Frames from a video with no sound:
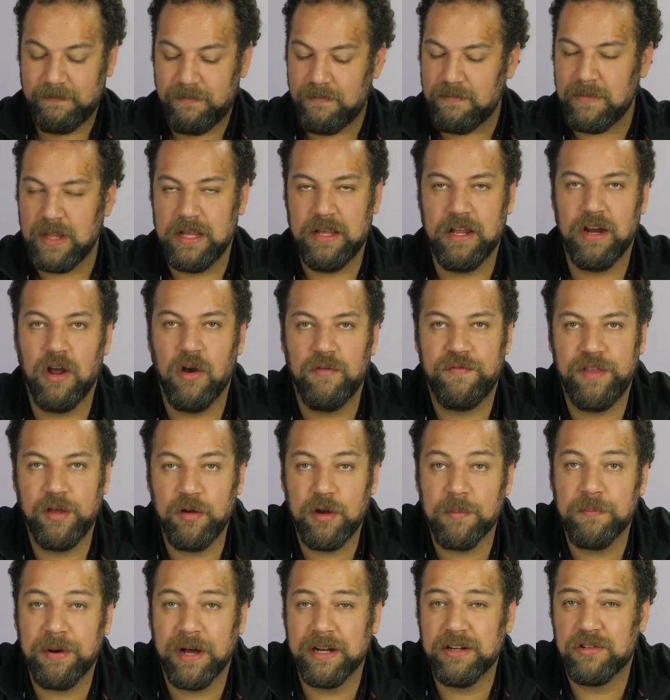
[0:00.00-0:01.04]
if you
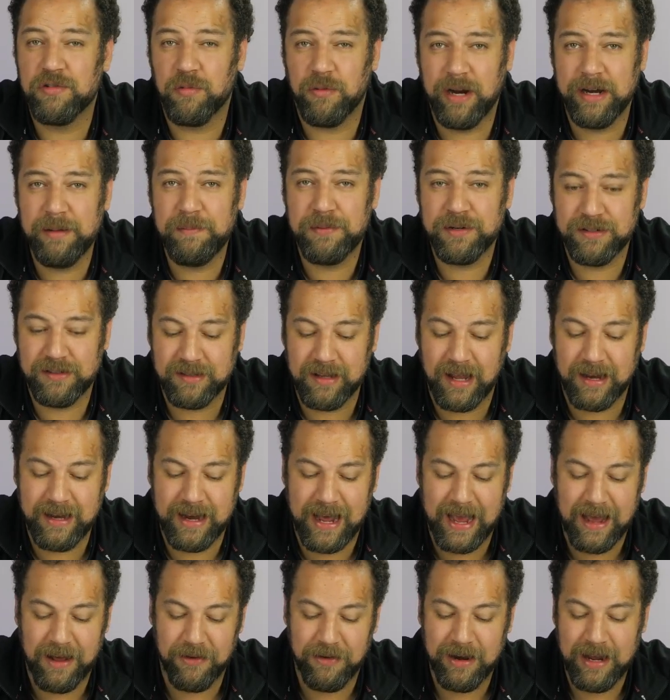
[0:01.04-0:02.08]
could put 20%
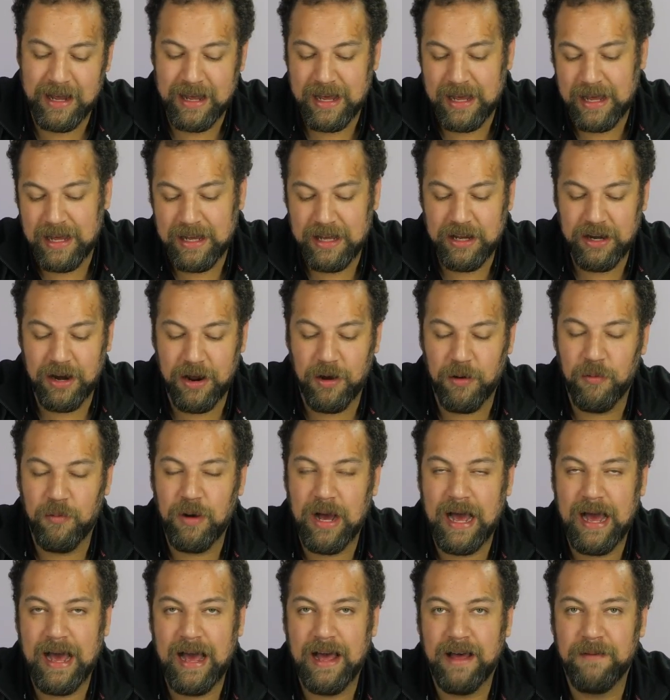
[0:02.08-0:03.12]
down,
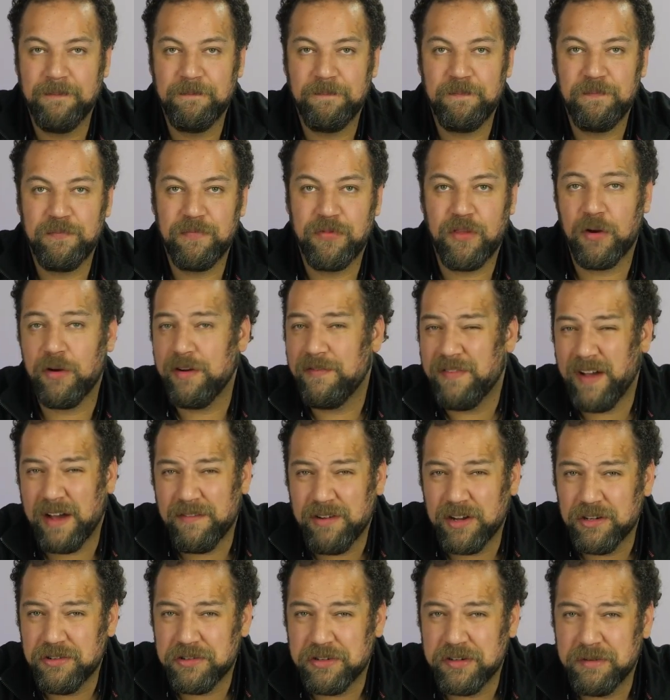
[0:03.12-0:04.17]

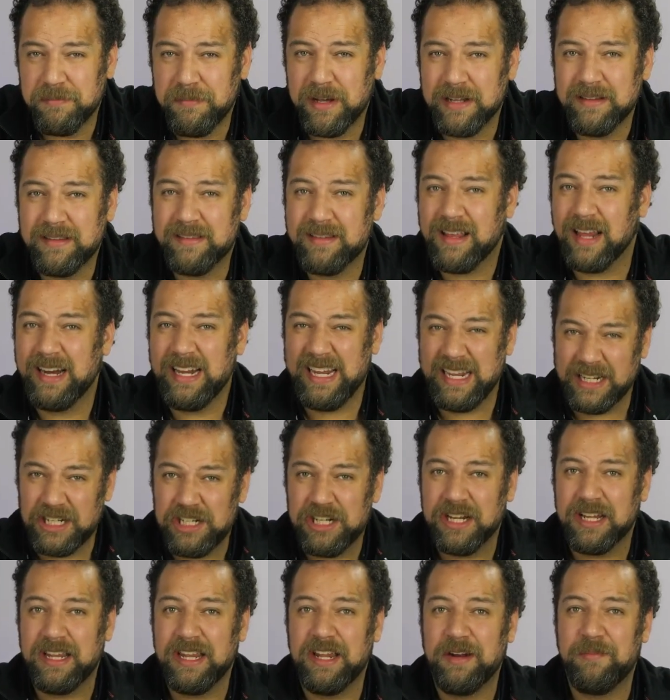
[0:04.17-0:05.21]
3,500 a month is going to get you
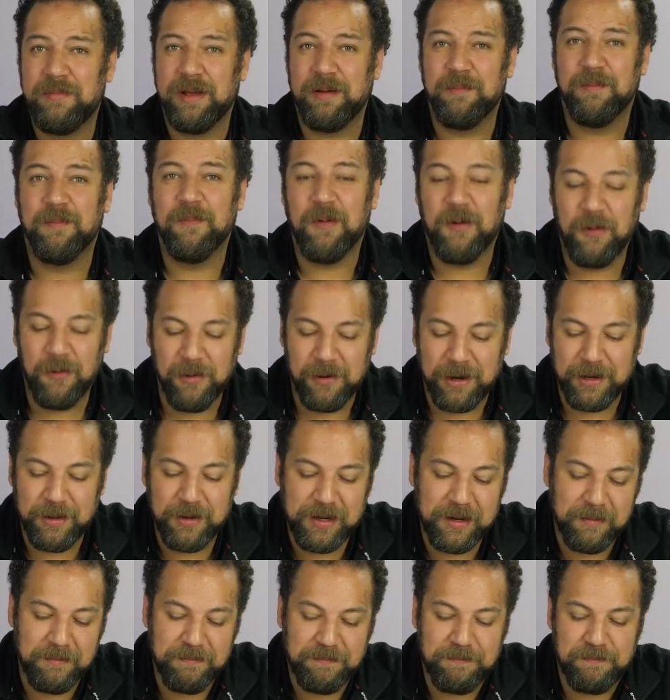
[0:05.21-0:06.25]
a little bit more. You
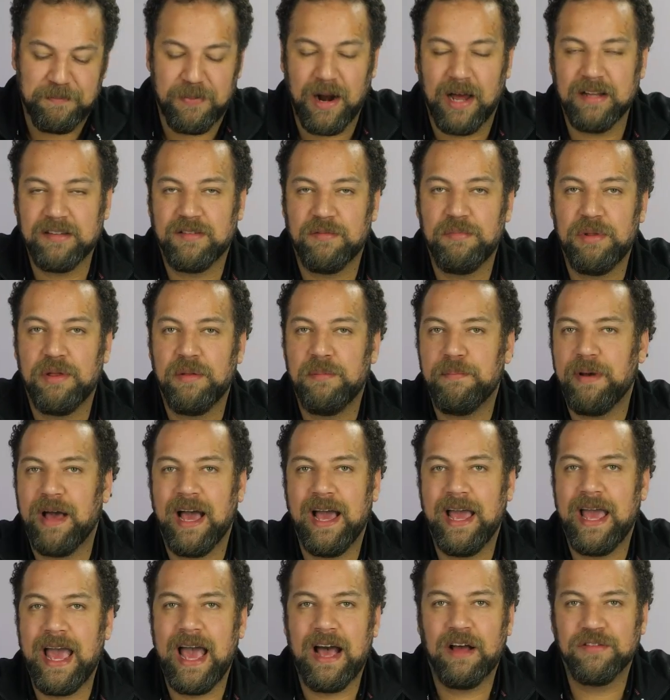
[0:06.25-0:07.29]
could possibly
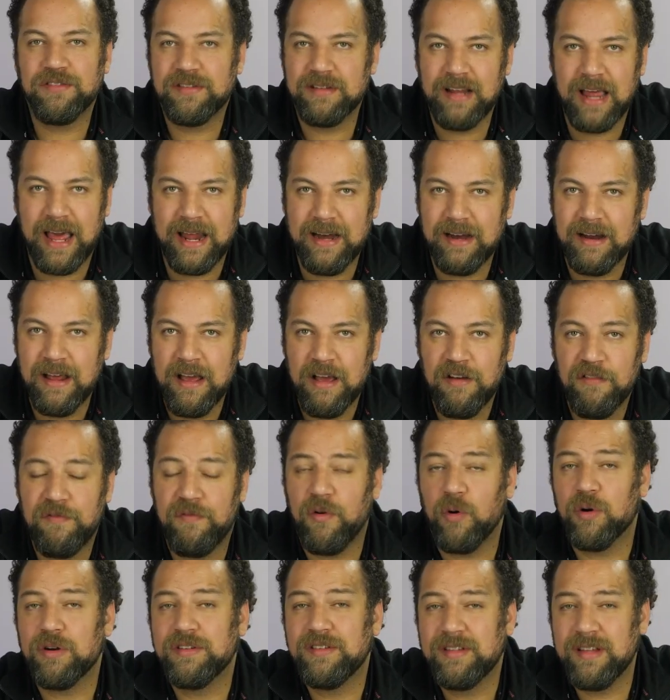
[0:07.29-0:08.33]
buy a house in that
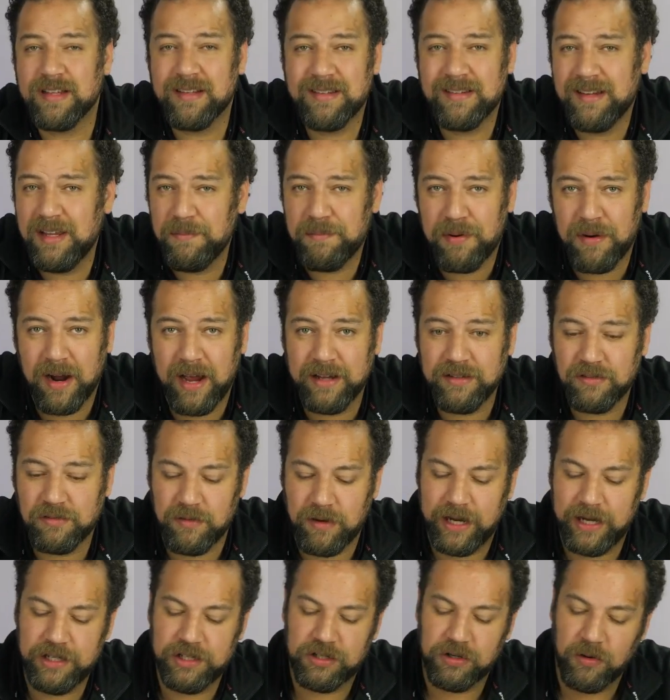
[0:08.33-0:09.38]
460 price
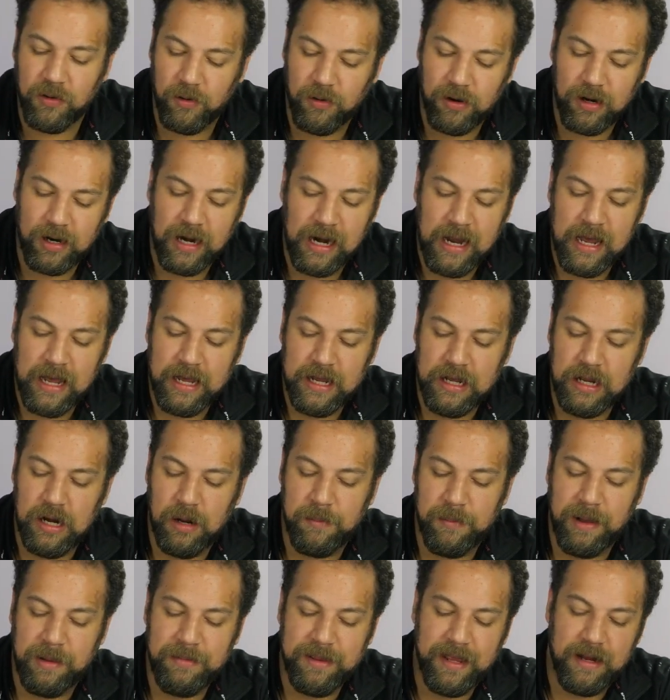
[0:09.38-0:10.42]
range, or,
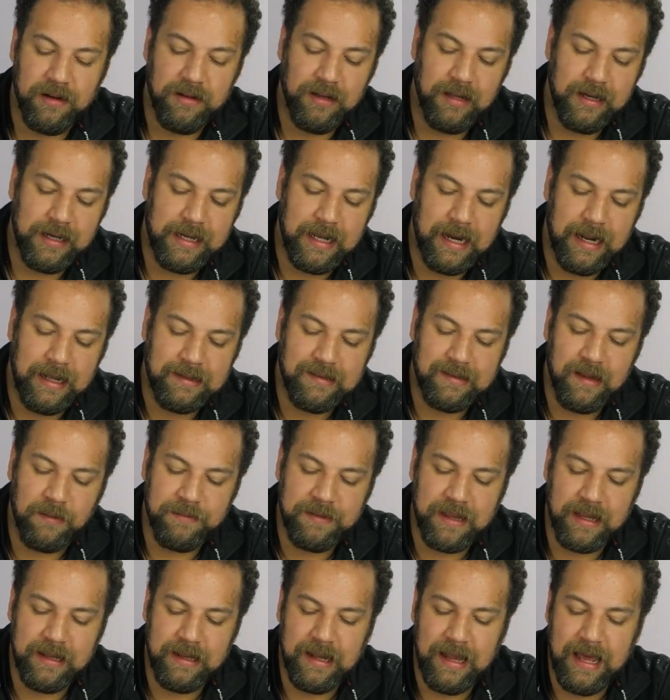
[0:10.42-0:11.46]
maybe they're looking at
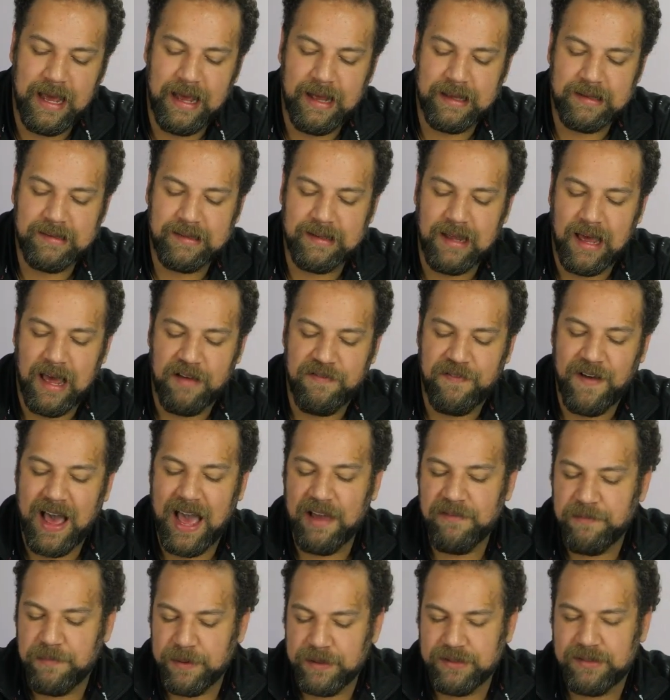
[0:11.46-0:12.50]
something less,
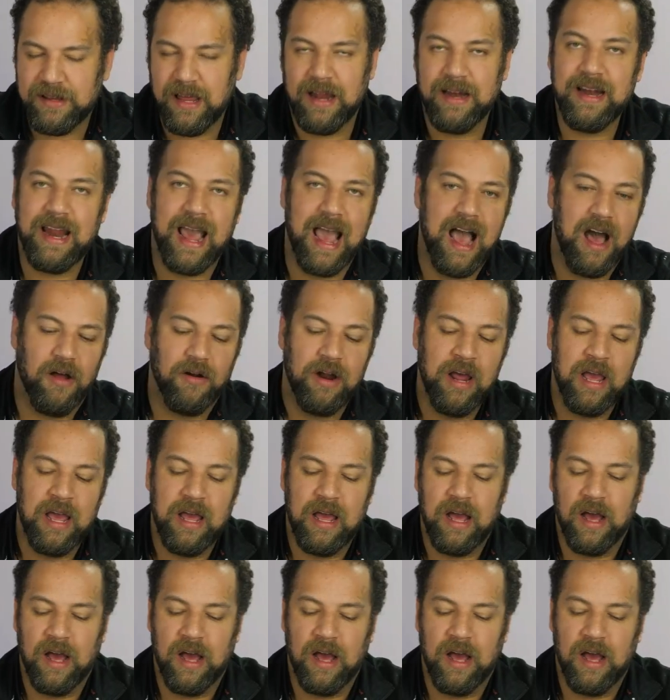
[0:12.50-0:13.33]
5% down.